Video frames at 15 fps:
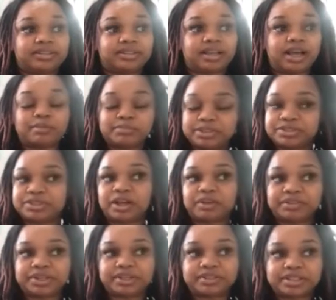I'm
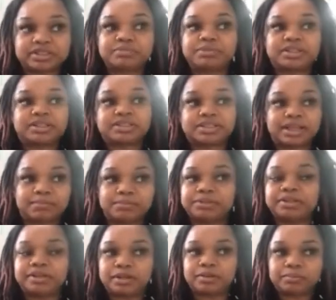deserving of this because I
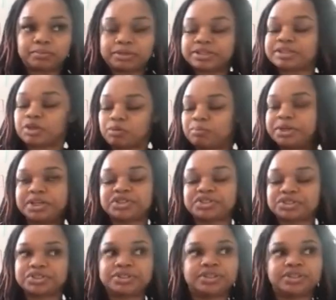put up with so much,